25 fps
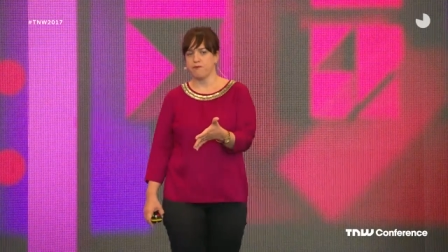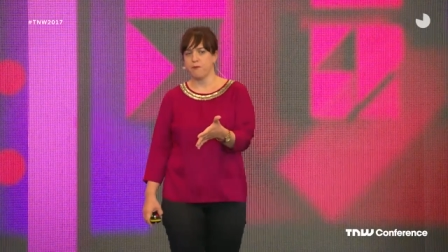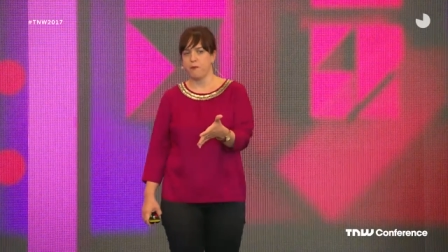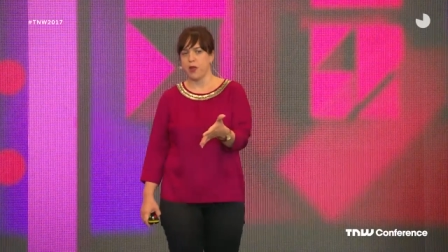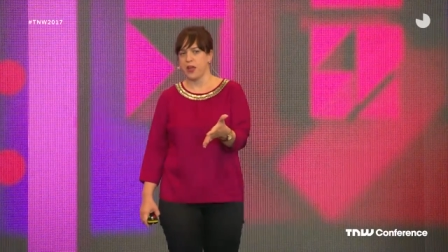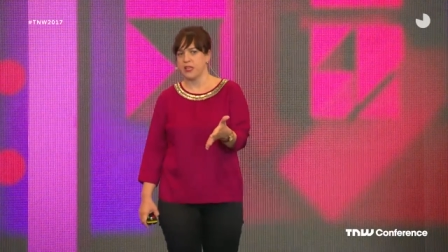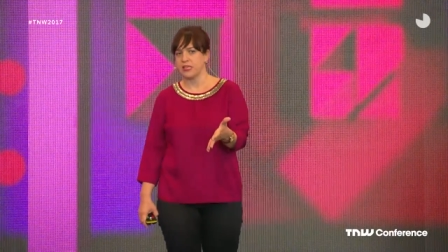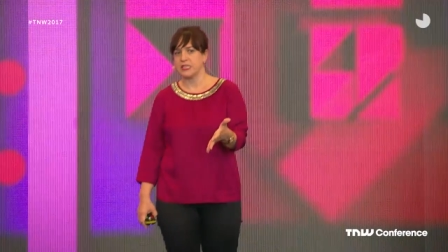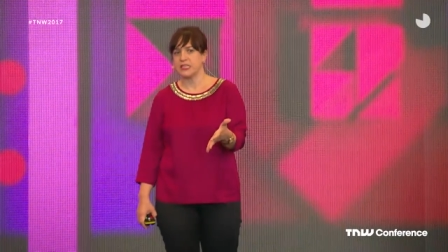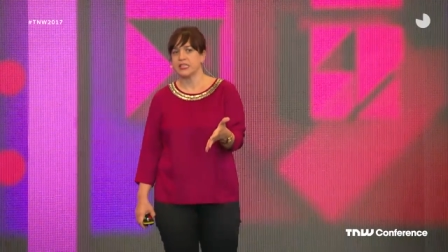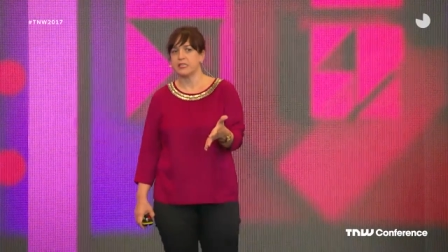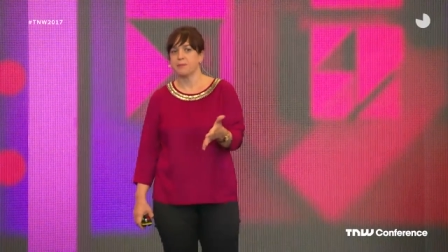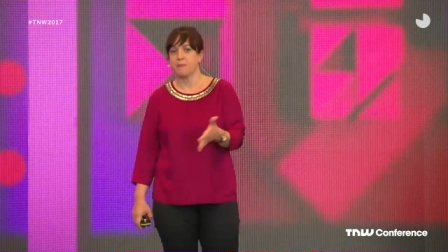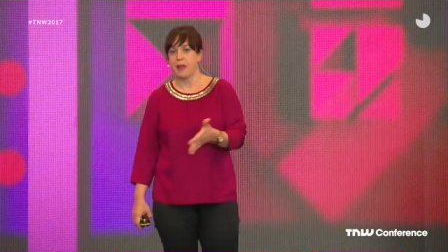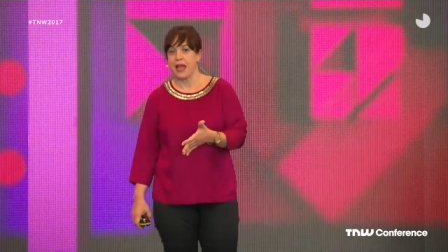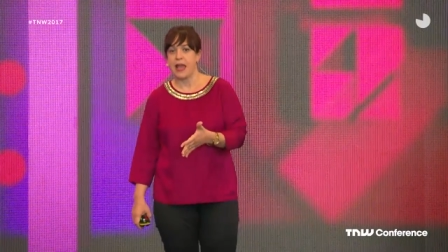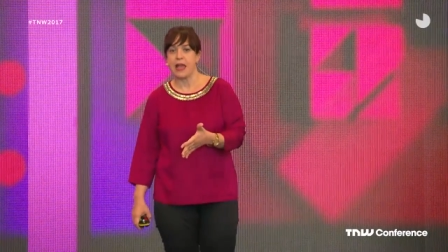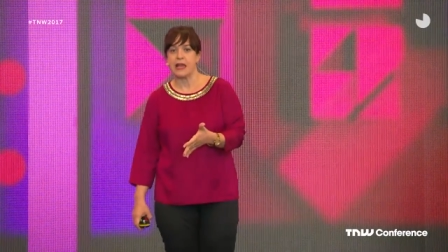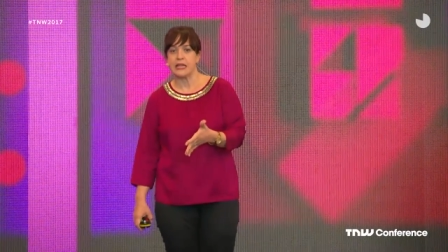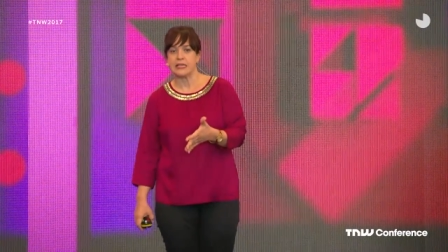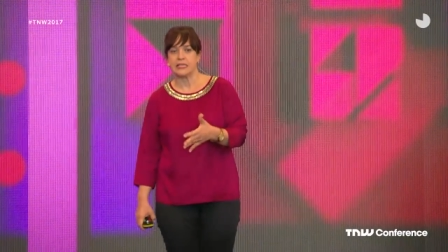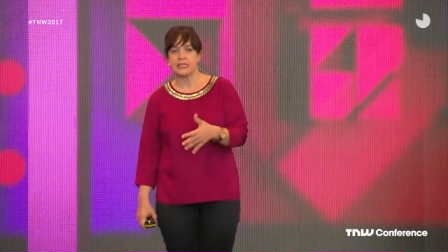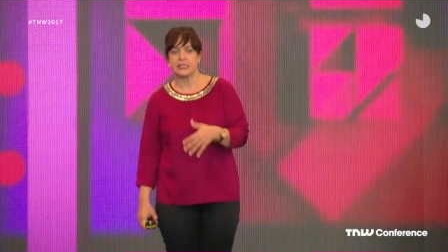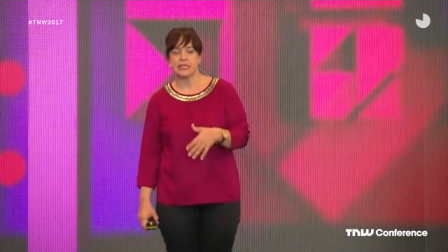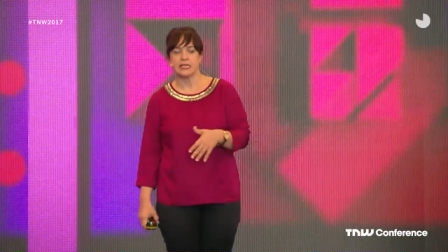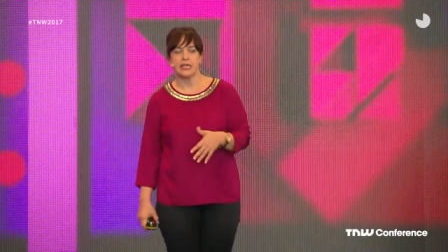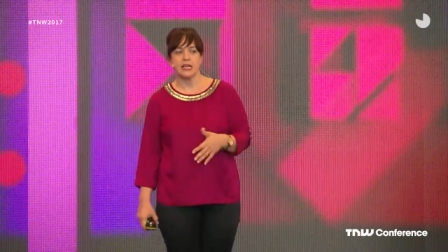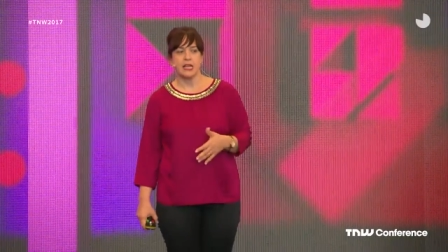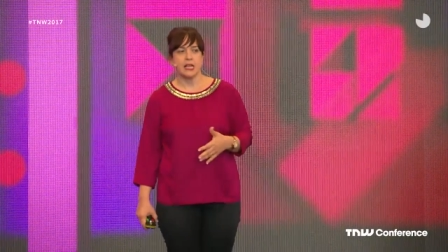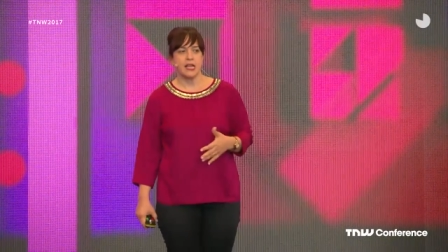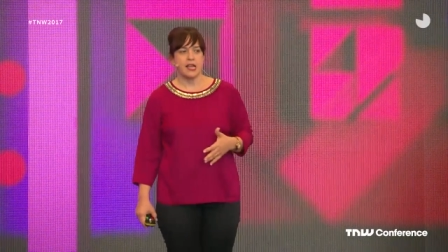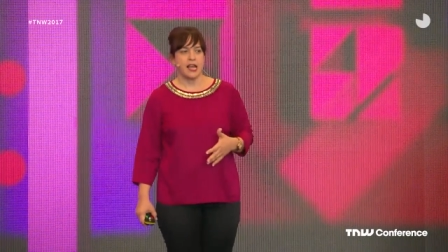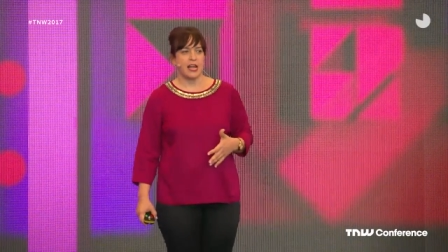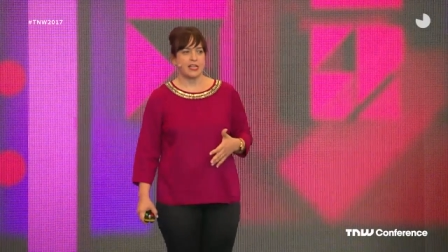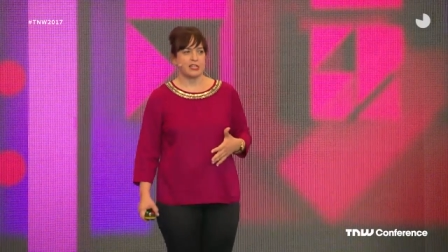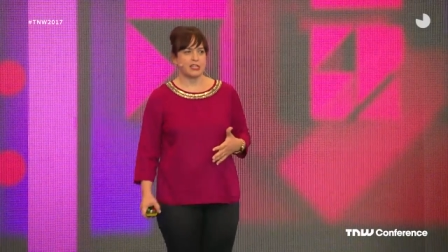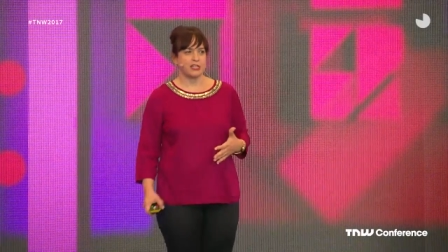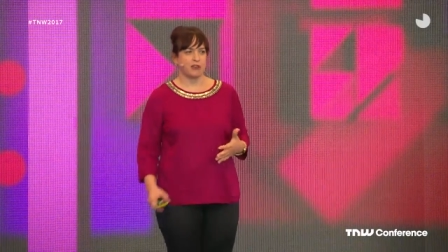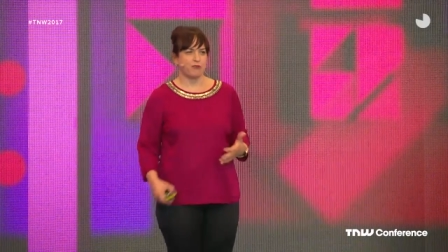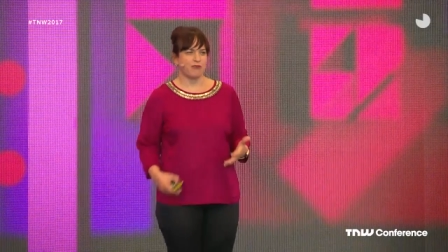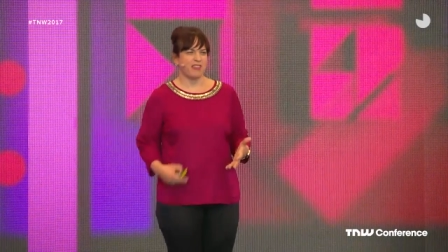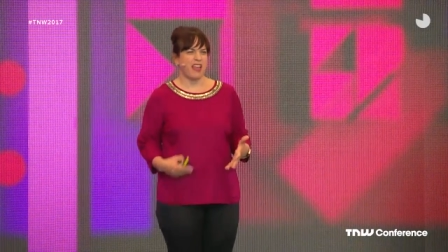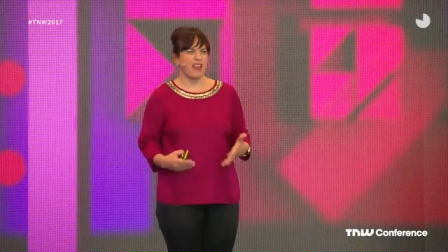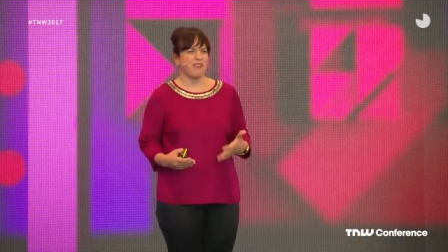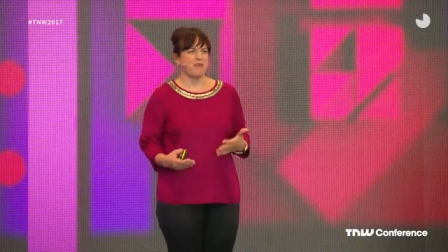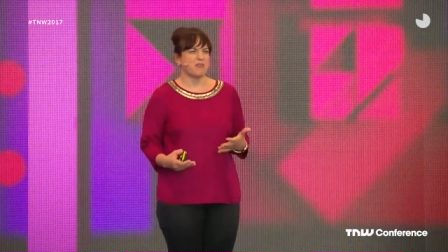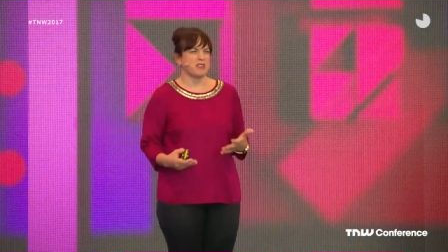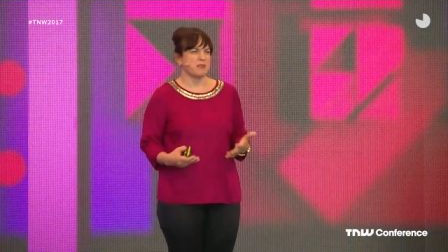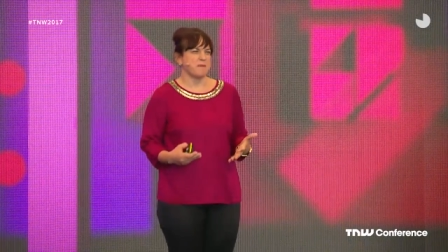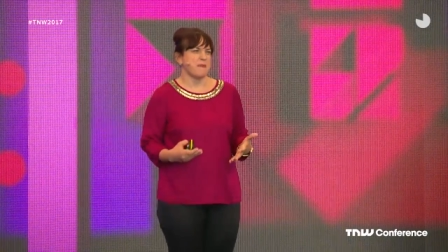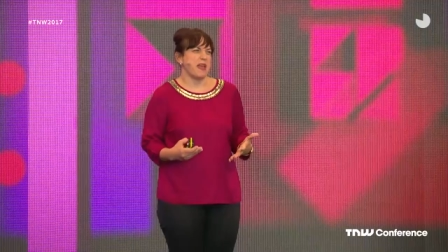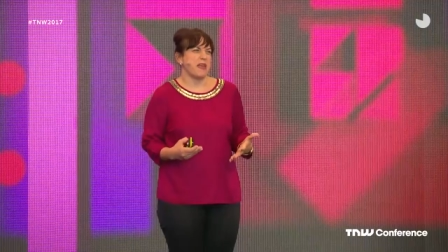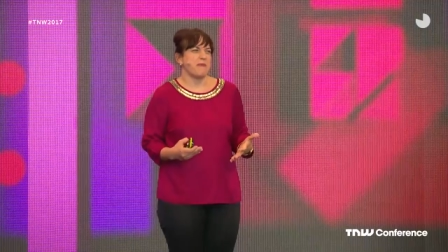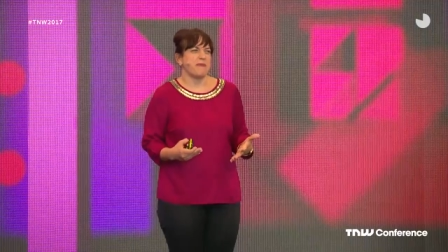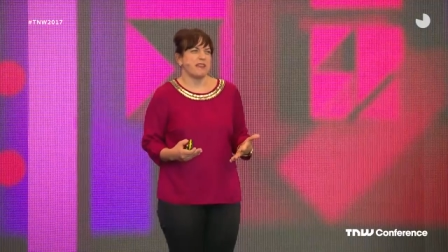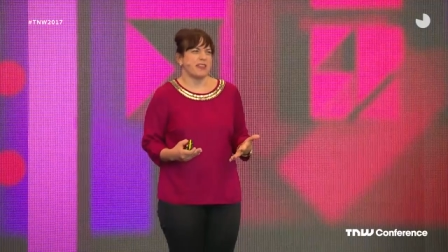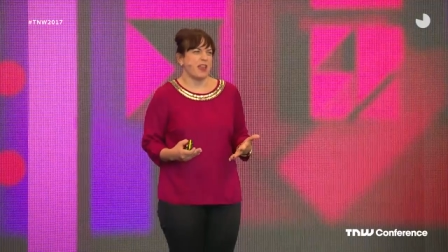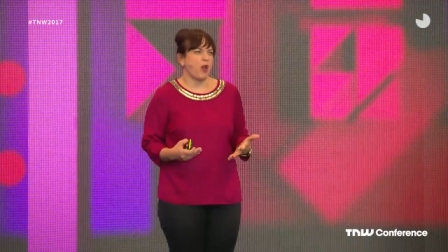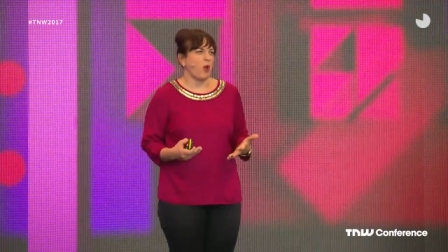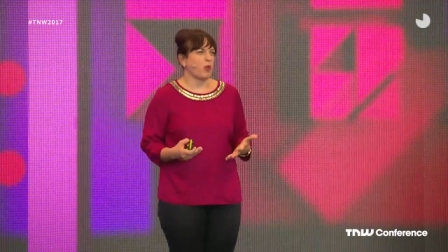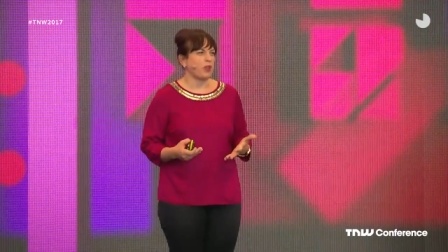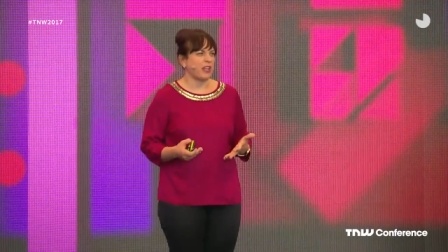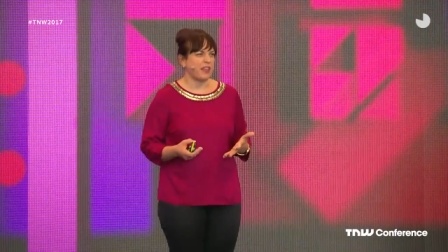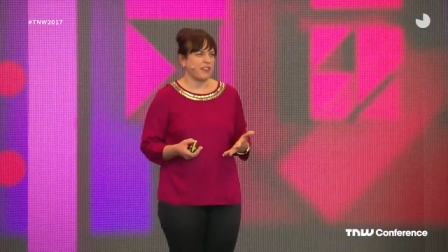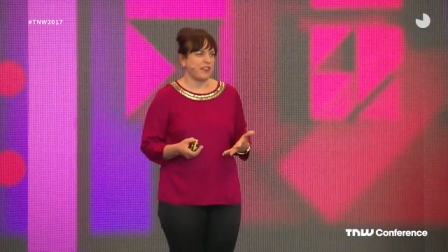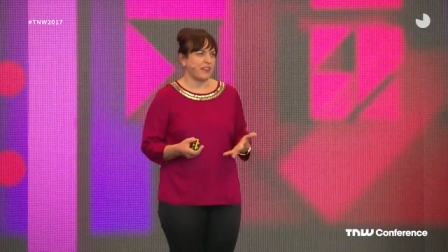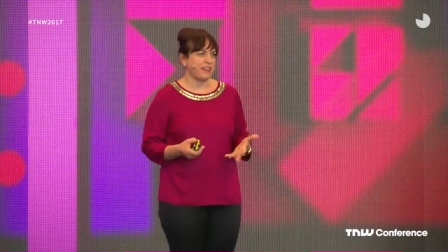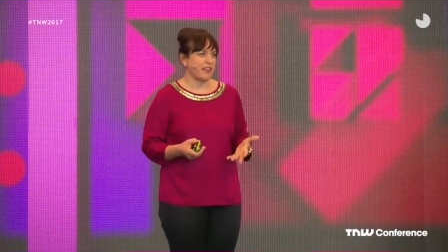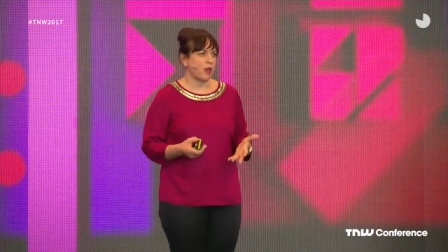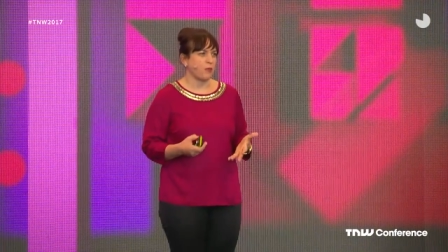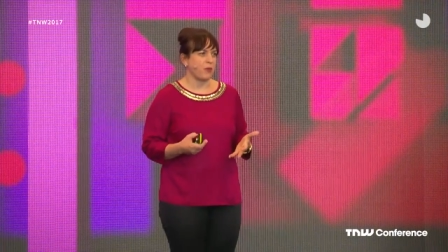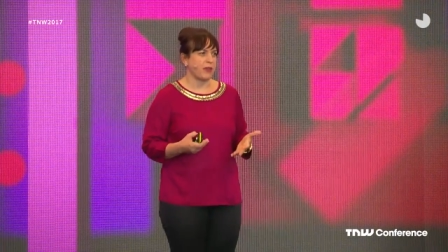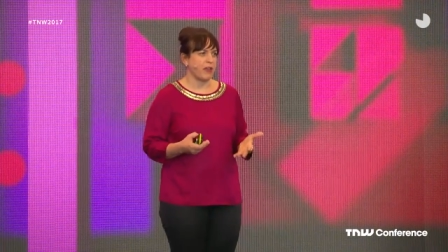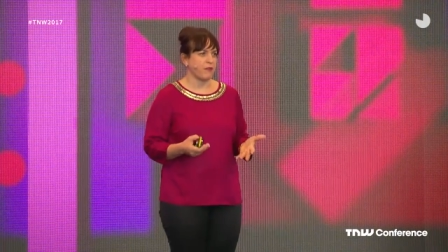friends' bands, and so that was maybe the only thing that